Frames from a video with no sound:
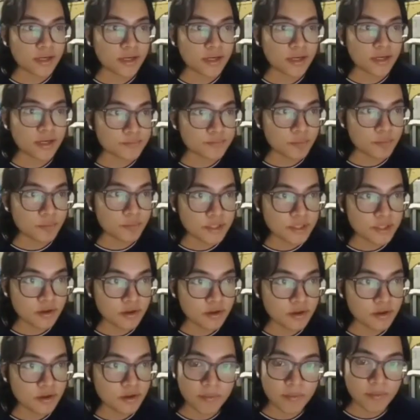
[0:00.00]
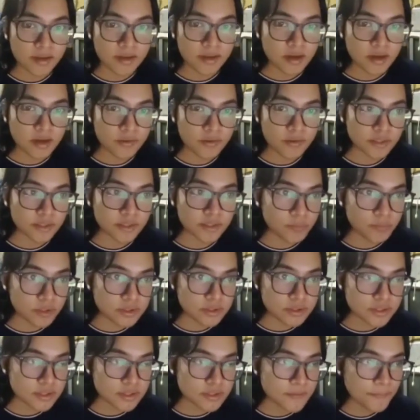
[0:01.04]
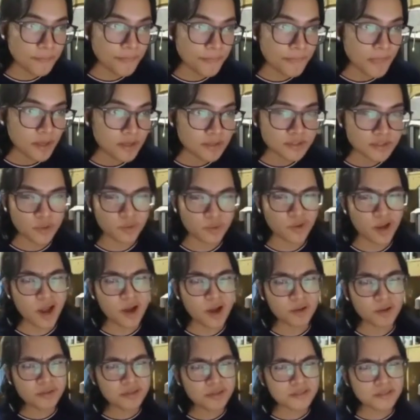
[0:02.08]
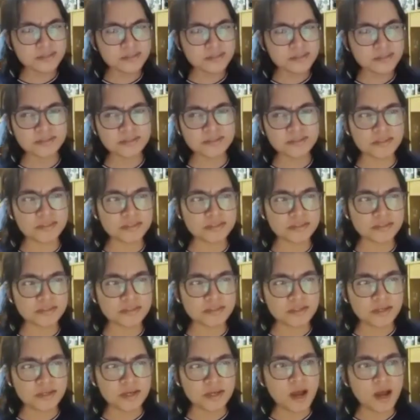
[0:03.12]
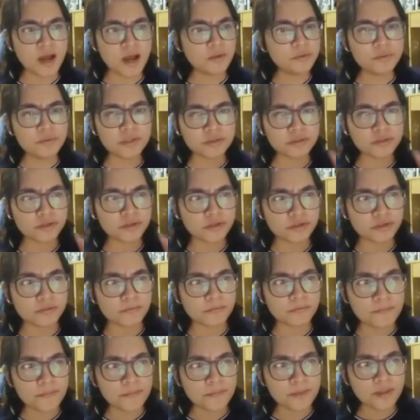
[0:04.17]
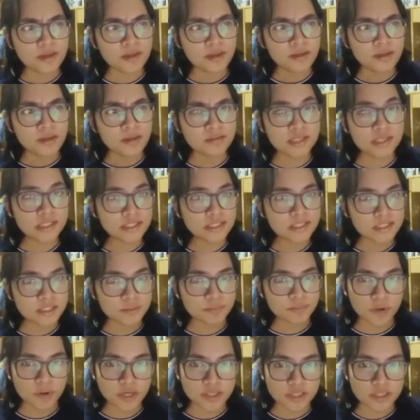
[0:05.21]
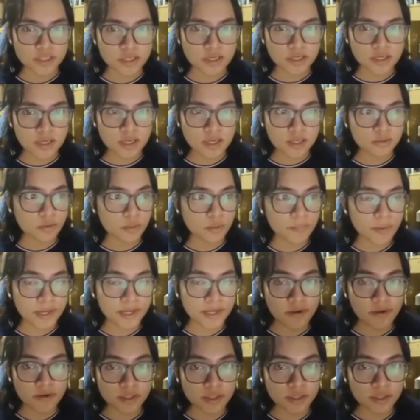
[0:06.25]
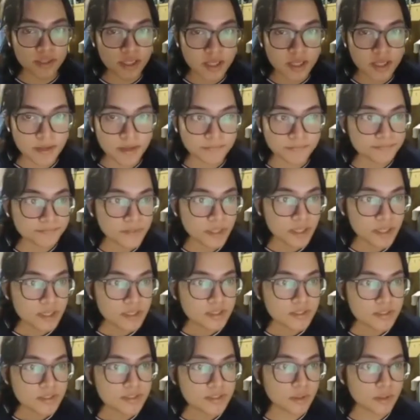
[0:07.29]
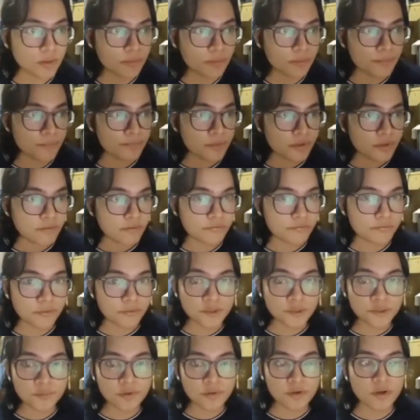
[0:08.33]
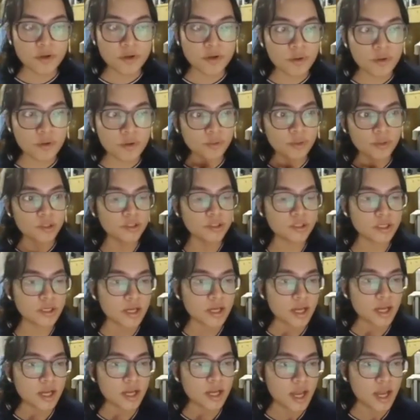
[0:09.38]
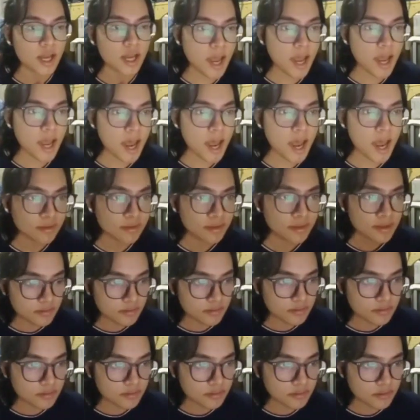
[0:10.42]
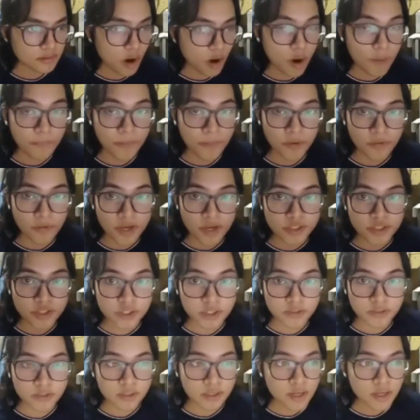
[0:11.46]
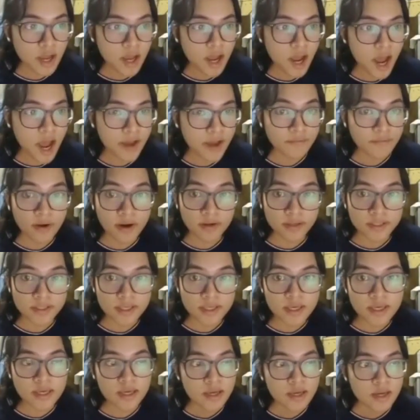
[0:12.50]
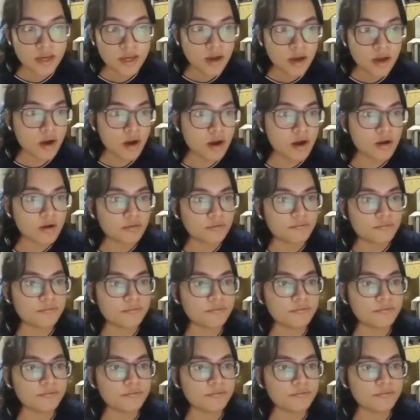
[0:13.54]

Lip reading: expression of a binary tree works. So how do we turn this expression into a binary tree? So first we're going to look at operation hierarchy of